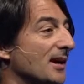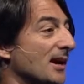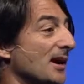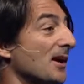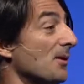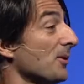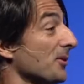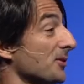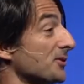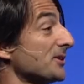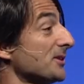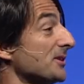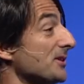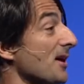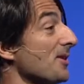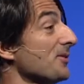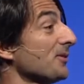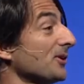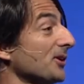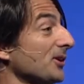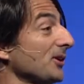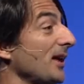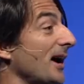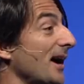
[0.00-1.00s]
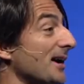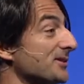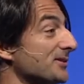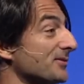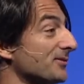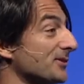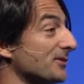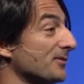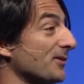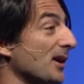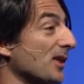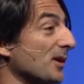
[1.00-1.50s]
well, there's another class of
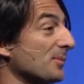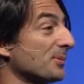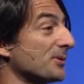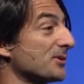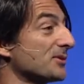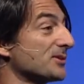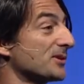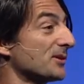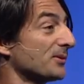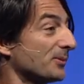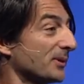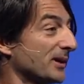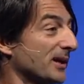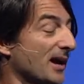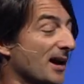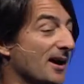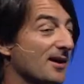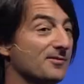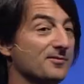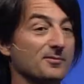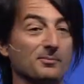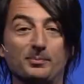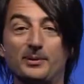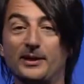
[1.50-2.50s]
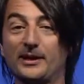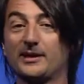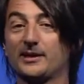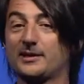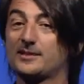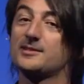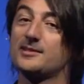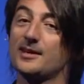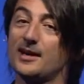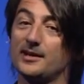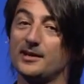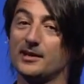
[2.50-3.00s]
developers that we have big,
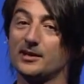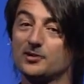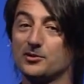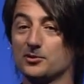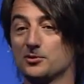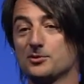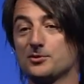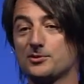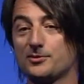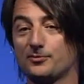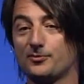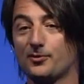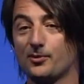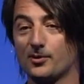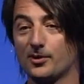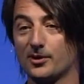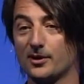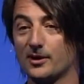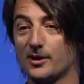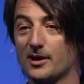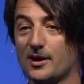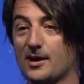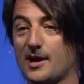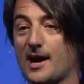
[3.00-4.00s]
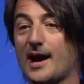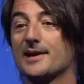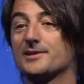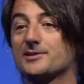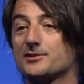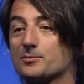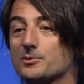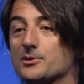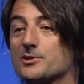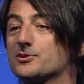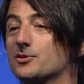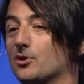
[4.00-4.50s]
exciting news for as a
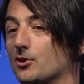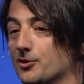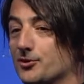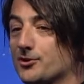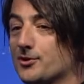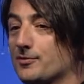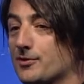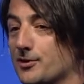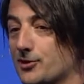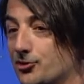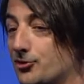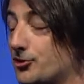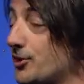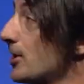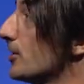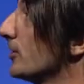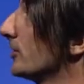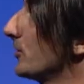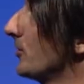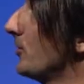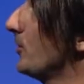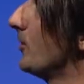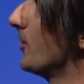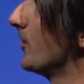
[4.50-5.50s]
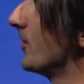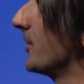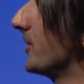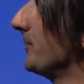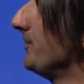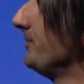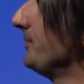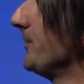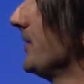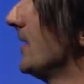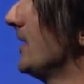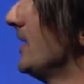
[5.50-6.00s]
result of the shared core,
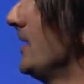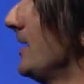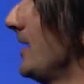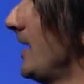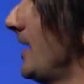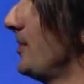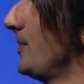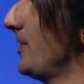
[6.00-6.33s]
and